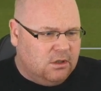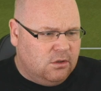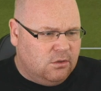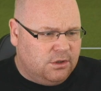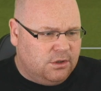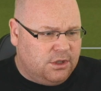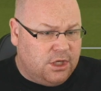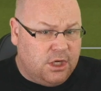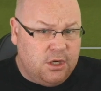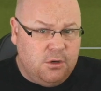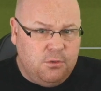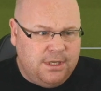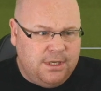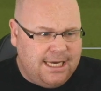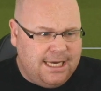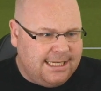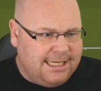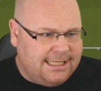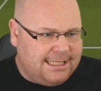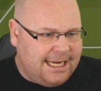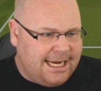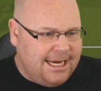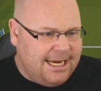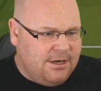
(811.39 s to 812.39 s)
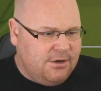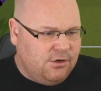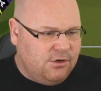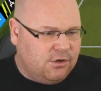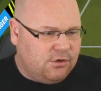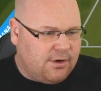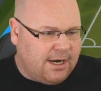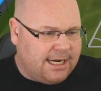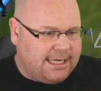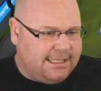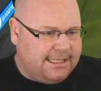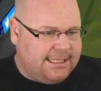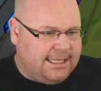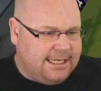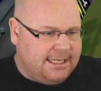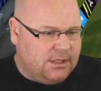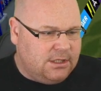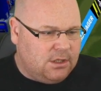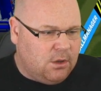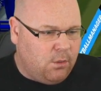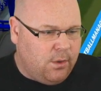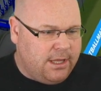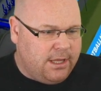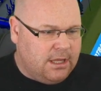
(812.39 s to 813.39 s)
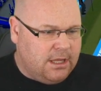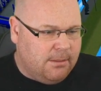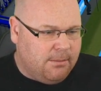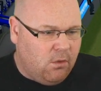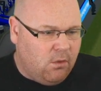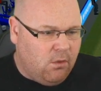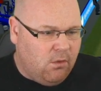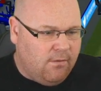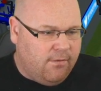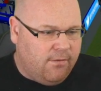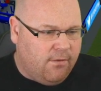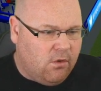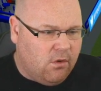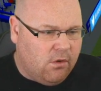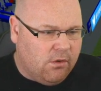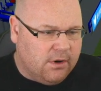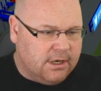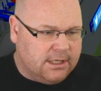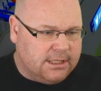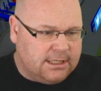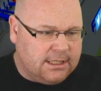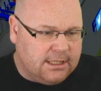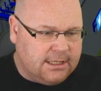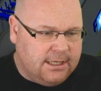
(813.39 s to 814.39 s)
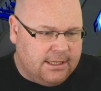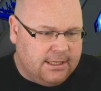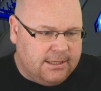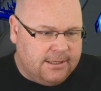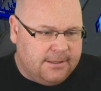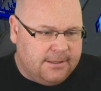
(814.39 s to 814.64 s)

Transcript: or too disinterested to win the ball for us.